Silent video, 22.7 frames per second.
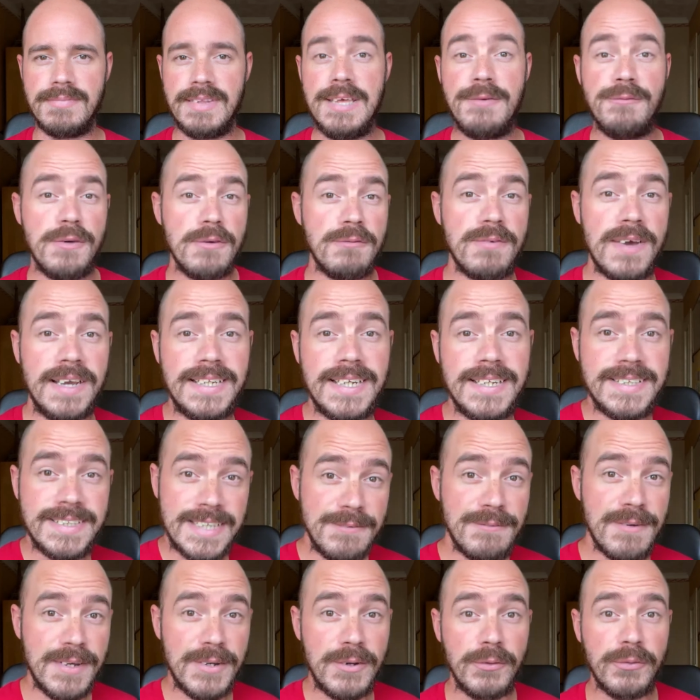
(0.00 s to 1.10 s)
If you find it
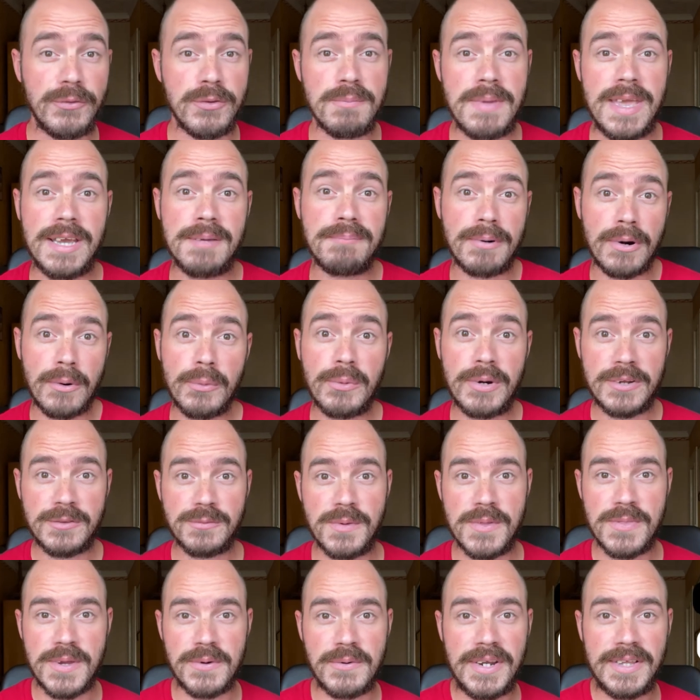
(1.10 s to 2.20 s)
difficult to make progress
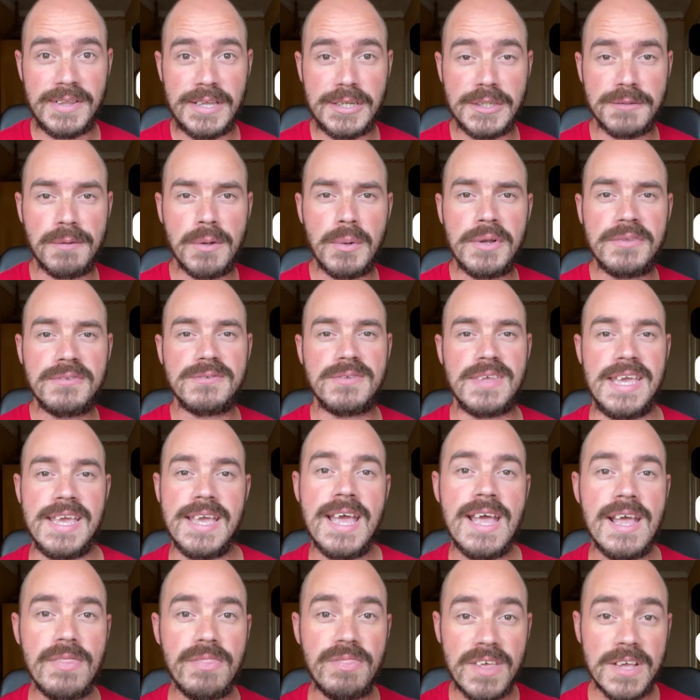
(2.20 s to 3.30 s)
with your English fluency,
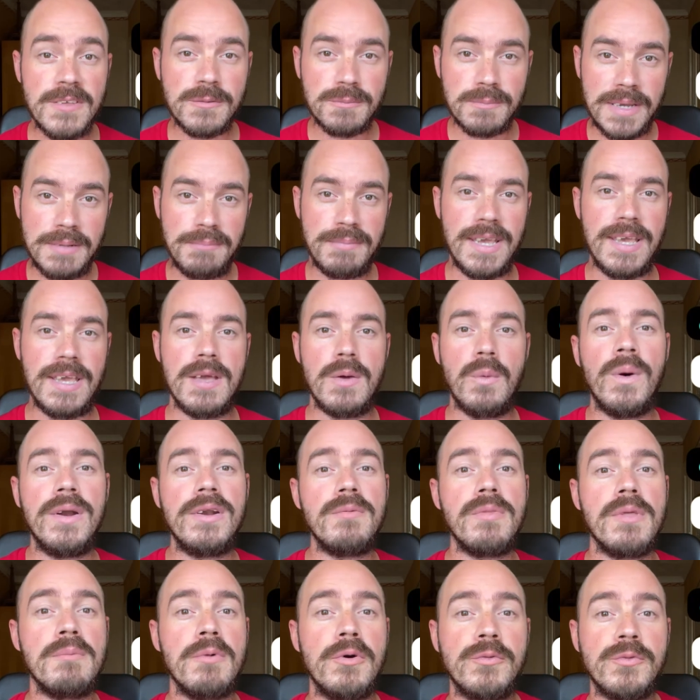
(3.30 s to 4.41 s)
this might be one
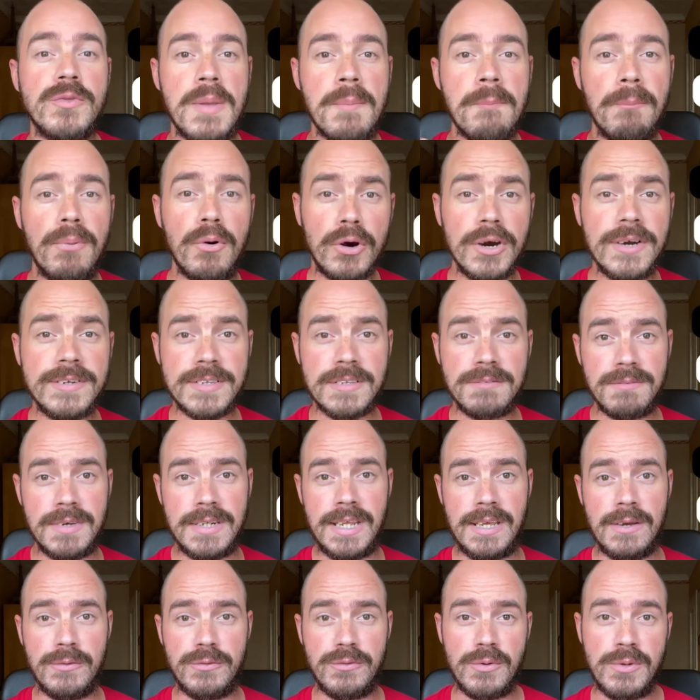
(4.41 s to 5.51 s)
of the most important
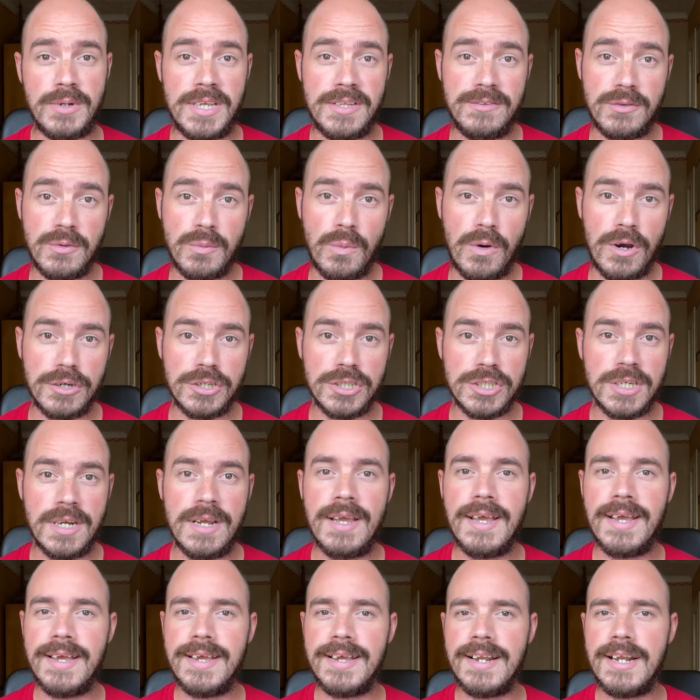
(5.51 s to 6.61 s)
videos you need to watch.
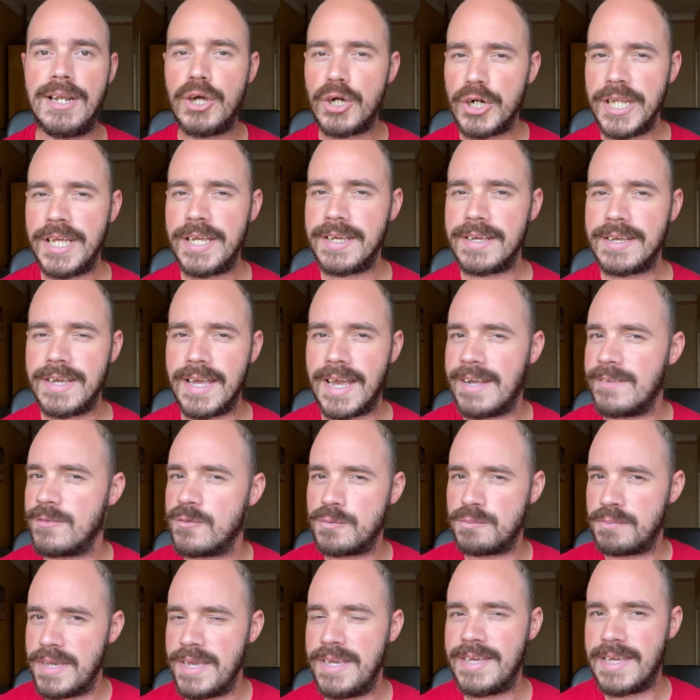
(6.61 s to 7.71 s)
Learning and
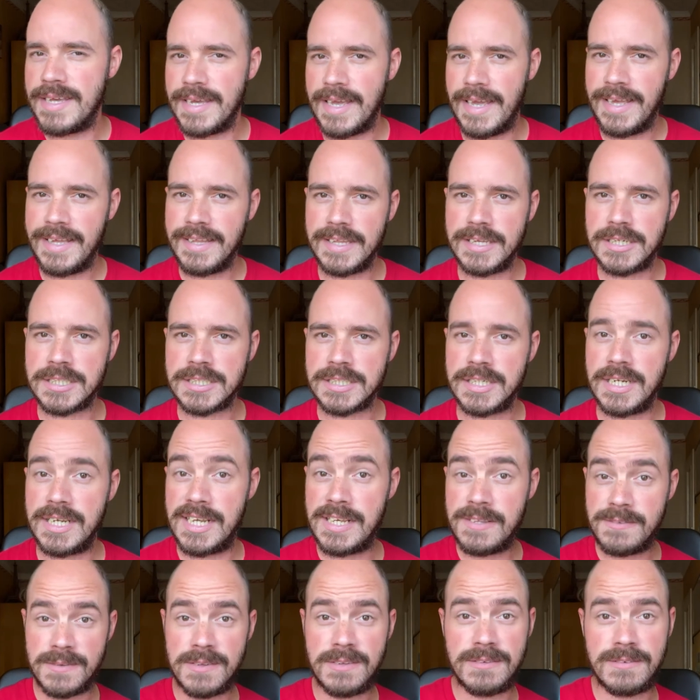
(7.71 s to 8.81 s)
speaking English
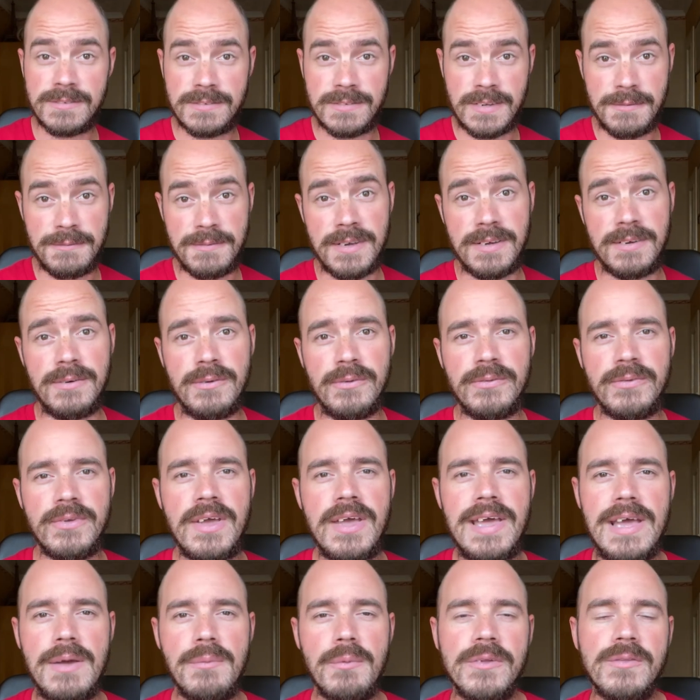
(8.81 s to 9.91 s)
isn't difficult.
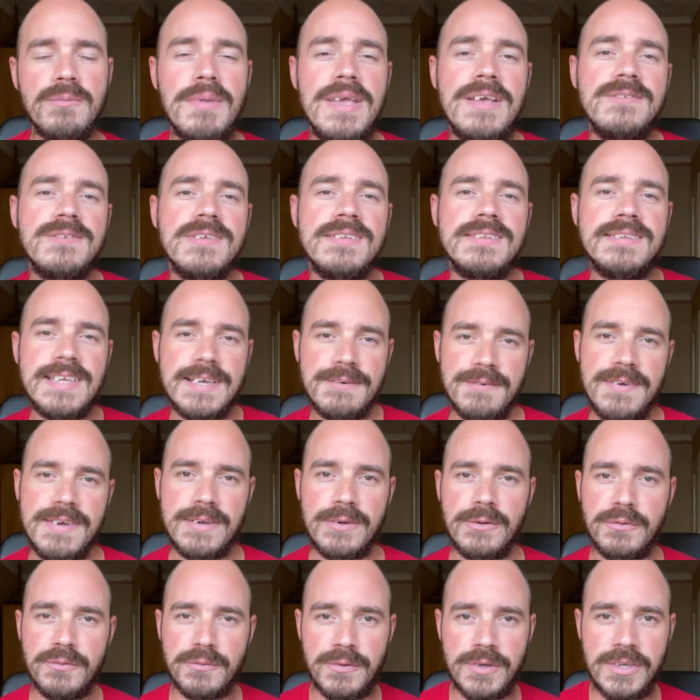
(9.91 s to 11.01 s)
What makes it
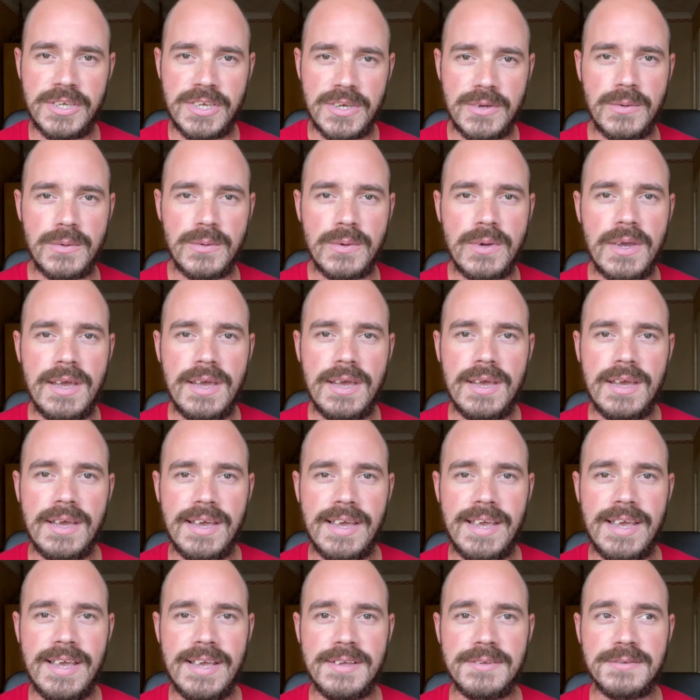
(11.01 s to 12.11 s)
difficult for you
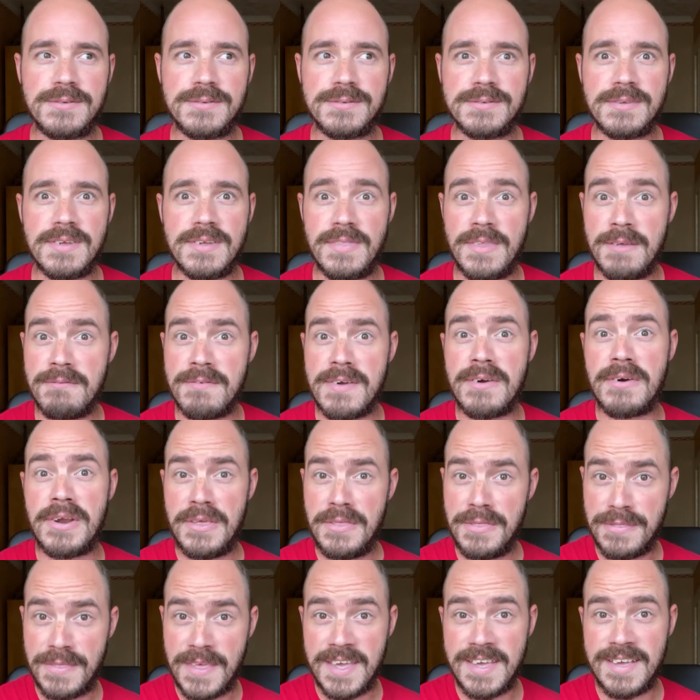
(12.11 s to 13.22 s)
is the very
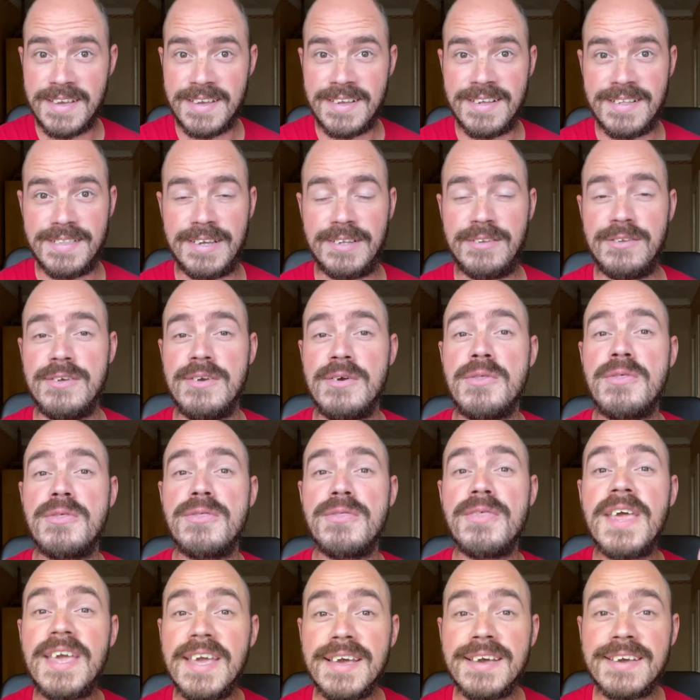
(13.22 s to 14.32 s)
thing that you
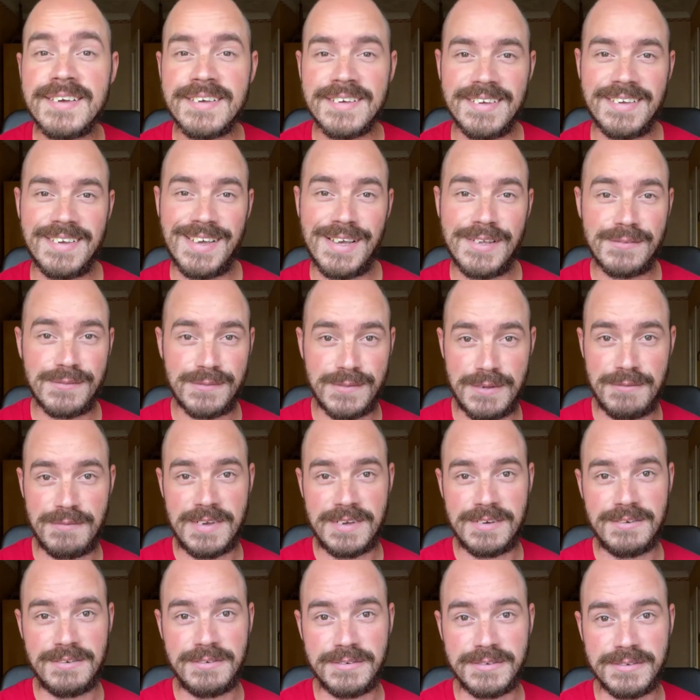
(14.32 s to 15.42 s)
think it's
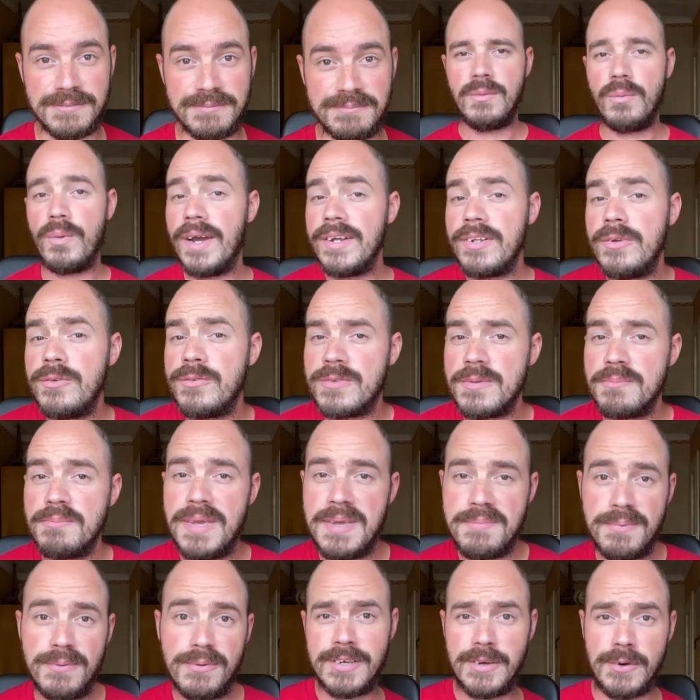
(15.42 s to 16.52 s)
difficult. Why do some
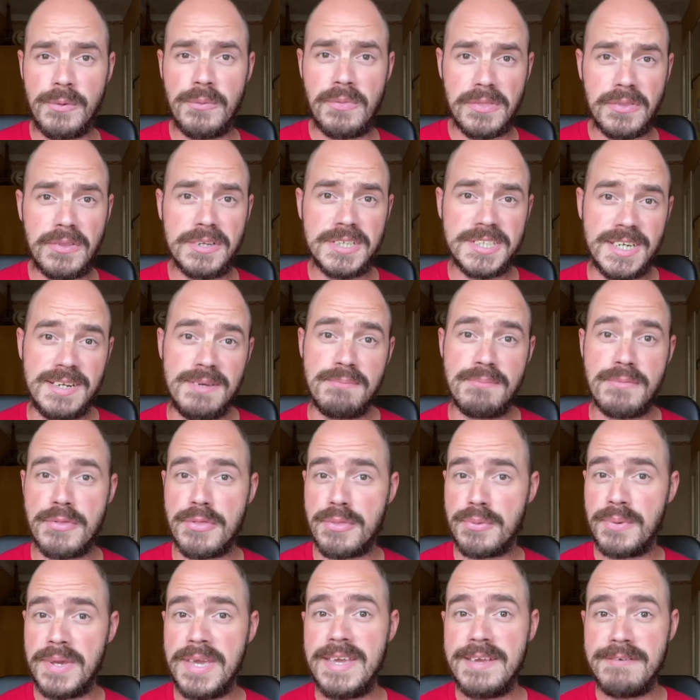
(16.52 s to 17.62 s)
people go to the gym
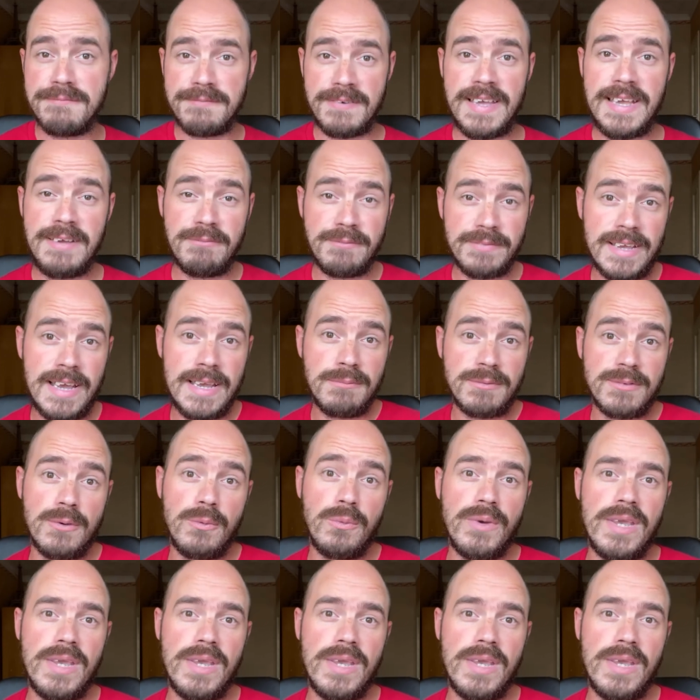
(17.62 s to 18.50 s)
3-5 times a